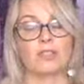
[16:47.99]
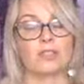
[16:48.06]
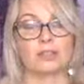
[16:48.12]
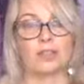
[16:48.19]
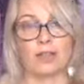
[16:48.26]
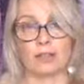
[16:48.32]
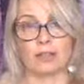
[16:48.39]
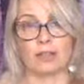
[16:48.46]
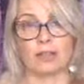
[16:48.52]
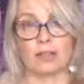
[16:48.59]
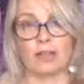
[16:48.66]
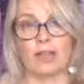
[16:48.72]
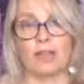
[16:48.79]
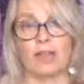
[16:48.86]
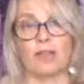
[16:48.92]
just done
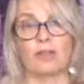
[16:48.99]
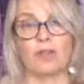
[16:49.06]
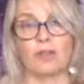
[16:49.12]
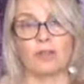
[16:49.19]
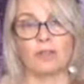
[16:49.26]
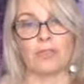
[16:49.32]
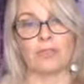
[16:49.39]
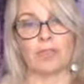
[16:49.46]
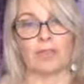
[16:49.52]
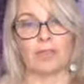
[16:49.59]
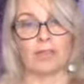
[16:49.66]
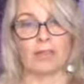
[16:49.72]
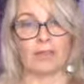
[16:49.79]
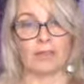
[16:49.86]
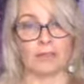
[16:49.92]
it and not
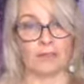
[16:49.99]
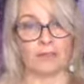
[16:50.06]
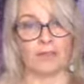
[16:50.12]
thinking,